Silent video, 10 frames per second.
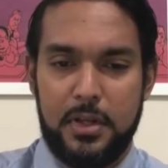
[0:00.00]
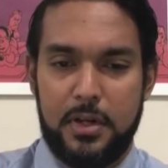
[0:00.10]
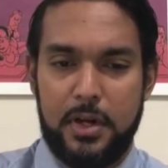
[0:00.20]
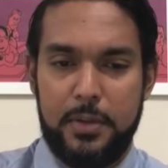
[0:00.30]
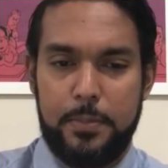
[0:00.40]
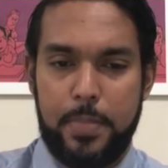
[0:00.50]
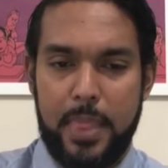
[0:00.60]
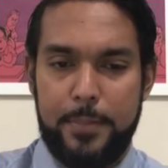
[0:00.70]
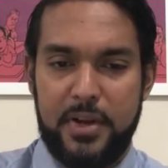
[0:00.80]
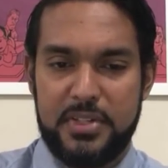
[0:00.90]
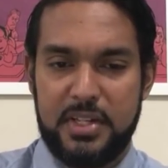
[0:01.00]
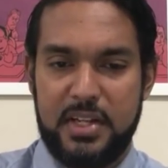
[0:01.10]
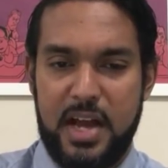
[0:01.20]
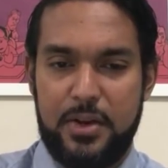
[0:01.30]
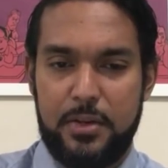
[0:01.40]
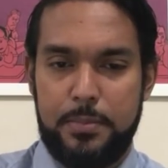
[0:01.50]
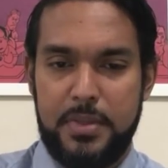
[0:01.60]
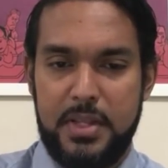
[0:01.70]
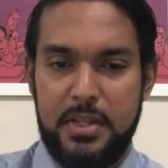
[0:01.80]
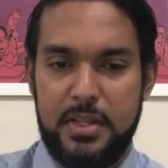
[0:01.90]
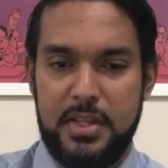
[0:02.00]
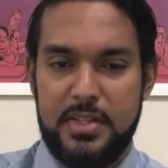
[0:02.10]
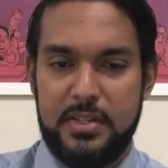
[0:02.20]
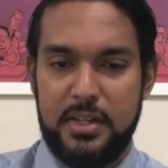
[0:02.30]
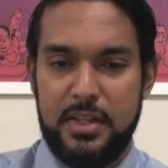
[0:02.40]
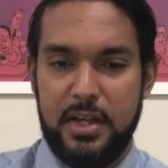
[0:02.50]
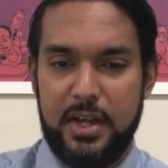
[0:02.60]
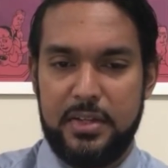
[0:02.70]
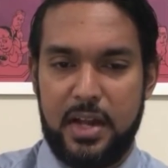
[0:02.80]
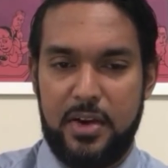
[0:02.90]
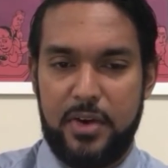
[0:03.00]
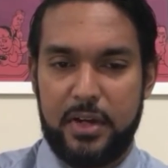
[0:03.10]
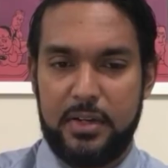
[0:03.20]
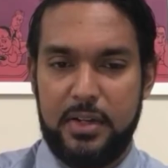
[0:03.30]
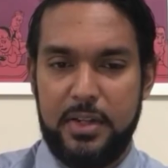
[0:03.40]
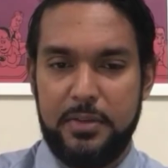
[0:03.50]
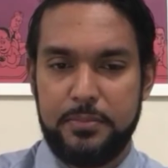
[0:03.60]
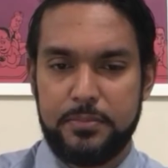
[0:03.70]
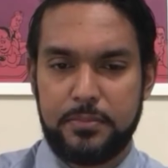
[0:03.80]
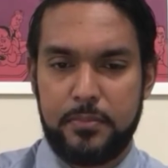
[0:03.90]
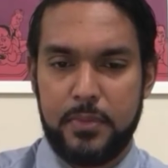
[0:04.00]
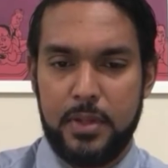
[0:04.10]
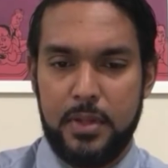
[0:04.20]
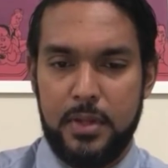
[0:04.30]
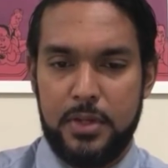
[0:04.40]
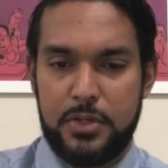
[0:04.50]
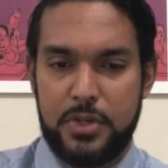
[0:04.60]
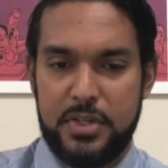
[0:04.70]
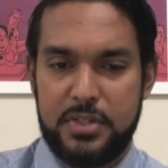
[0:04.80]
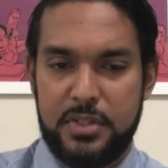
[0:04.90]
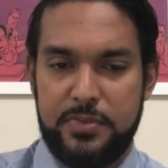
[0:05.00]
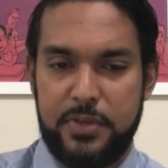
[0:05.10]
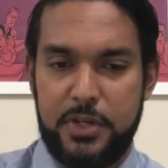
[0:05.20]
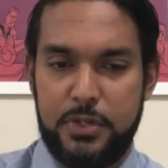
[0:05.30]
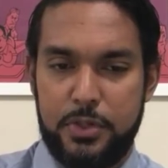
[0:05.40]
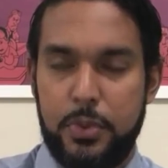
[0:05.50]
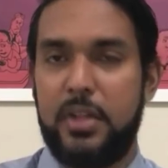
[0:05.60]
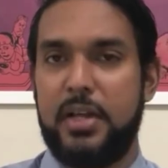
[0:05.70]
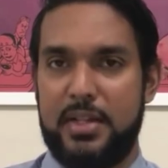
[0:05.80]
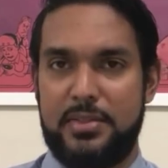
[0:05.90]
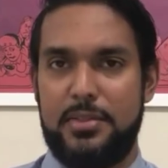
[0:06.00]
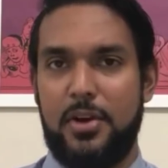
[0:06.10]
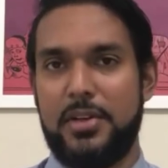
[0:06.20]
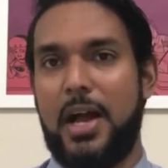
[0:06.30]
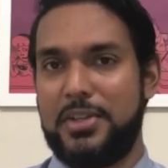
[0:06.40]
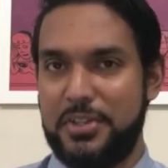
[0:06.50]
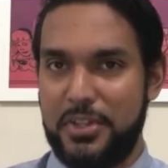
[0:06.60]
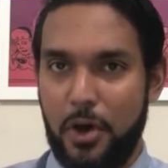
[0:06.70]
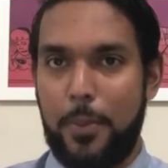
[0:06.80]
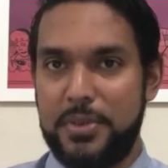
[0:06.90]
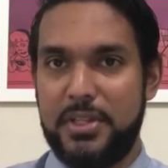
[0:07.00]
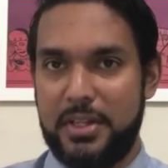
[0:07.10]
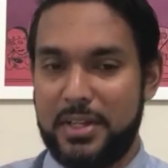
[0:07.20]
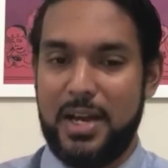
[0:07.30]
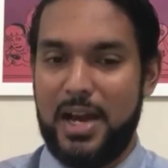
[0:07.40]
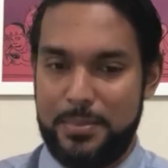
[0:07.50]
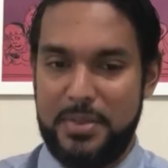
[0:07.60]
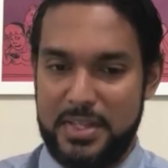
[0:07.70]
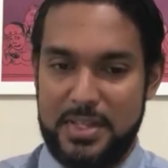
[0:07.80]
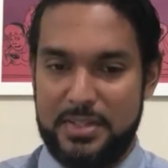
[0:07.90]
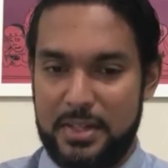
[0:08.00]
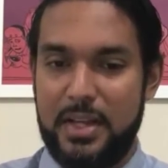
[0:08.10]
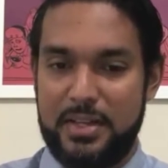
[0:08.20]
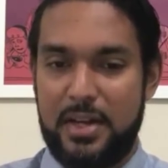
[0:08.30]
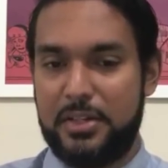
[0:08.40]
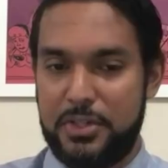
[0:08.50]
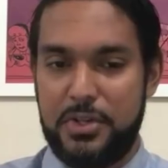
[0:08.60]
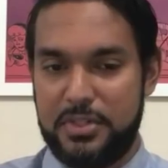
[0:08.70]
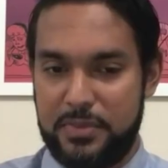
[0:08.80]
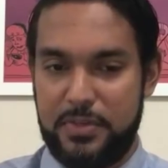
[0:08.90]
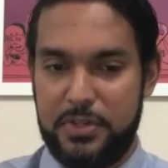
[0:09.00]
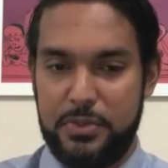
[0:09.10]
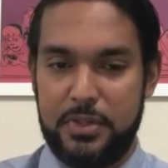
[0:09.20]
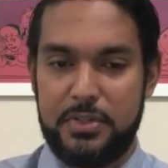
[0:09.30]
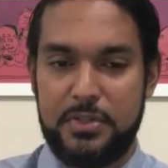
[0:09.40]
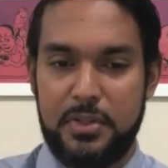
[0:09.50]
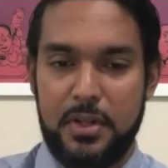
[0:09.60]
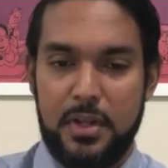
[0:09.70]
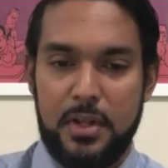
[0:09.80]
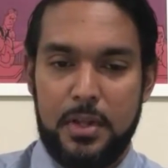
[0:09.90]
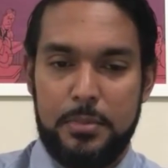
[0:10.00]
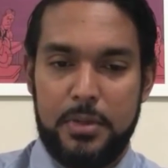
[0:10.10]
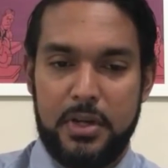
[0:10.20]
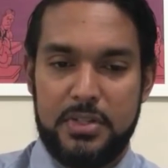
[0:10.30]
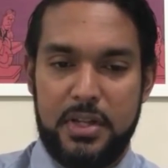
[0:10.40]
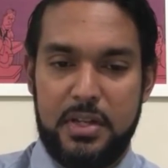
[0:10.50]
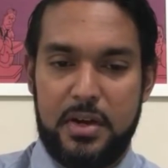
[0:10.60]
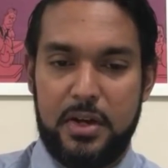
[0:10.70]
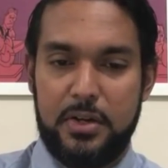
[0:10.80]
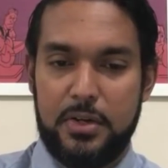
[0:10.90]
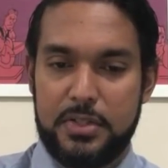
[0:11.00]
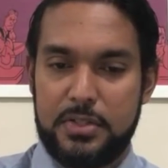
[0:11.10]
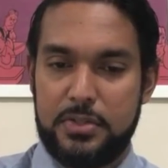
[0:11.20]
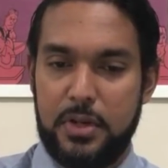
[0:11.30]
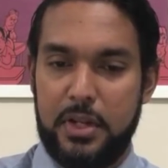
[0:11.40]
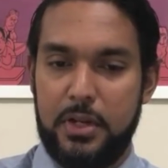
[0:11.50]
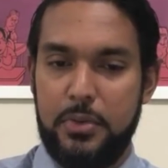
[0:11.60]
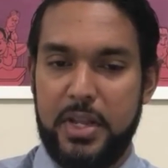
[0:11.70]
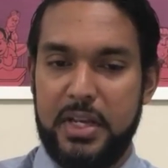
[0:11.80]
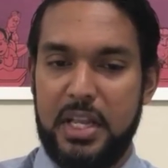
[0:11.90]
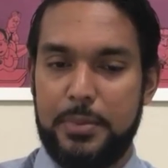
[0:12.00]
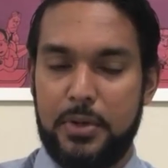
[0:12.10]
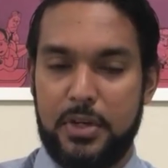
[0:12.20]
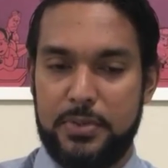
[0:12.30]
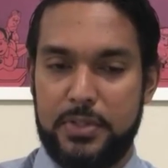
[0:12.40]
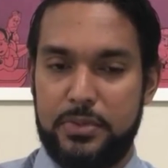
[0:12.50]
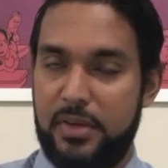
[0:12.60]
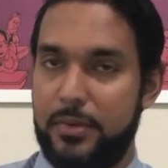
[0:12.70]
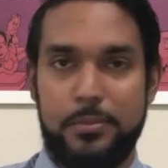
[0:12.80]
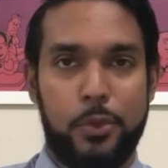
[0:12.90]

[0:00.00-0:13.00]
All right, because it cannot be easily and directly traced to finished units. Well, that's actually the opposite. It can be easily and directly traced to finished units. Because indirect costs do not include any labor costs whatsoever.